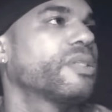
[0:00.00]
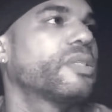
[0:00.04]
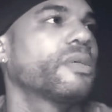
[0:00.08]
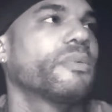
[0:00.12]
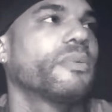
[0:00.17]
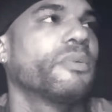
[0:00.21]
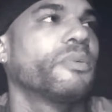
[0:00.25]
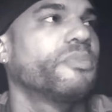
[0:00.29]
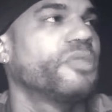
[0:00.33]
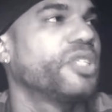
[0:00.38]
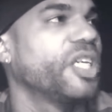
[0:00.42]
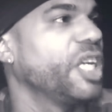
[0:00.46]
Some
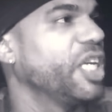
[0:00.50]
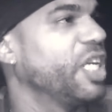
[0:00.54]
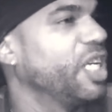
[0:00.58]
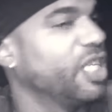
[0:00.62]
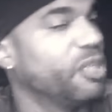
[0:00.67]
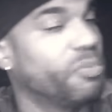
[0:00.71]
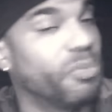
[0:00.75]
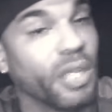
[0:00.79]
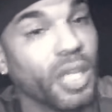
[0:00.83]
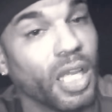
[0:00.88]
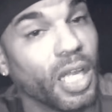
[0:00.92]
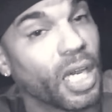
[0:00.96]
of them
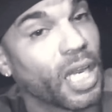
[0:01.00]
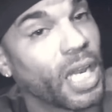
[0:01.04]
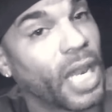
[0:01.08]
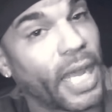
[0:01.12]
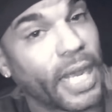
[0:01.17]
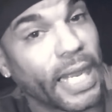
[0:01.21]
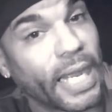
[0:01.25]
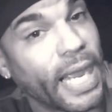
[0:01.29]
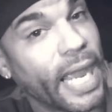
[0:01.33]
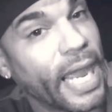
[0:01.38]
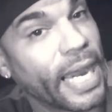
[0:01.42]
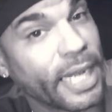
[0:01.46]
jeans be looking
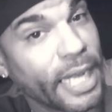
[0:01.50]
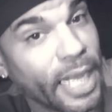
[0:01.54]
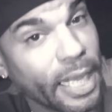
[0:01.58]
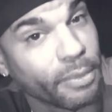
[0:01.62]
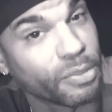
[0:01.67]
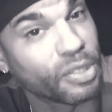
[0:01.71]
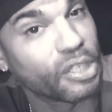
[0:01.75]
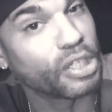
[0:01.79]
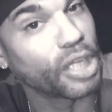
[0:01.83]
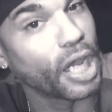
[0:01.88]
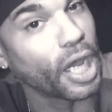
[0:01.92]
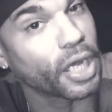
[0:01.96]
like a goddamn
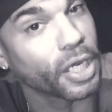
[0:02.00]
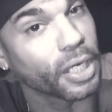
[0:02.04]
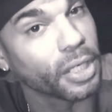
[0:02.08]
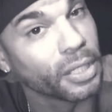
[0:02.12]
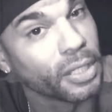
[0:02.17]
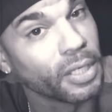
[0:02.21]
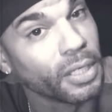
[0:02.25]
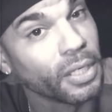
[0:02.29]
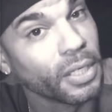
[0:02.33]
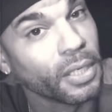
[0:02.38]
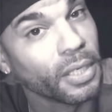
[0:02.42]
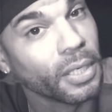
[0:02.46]
sticker.
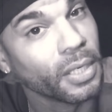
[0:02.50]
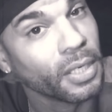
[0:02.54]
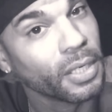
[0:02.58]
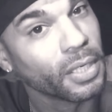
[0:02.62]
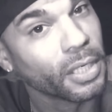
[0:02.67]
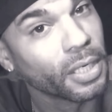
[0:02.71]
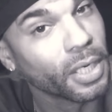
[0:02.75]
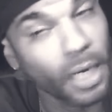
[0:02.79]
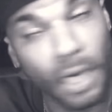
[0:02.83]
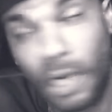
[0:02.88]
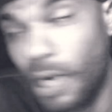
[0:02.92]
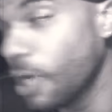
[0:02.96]

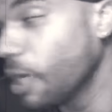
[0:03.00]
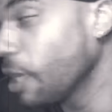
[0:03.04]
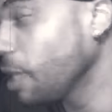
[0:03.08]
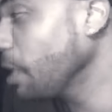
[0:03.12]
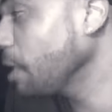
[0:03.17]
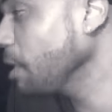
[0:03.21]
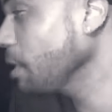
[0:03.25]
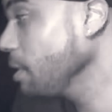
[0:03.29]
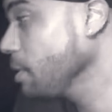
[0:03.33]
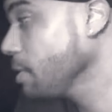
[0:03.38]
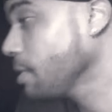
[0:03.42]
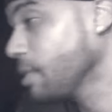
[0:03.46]

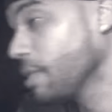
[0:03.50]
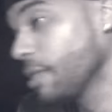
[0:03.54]
Girl.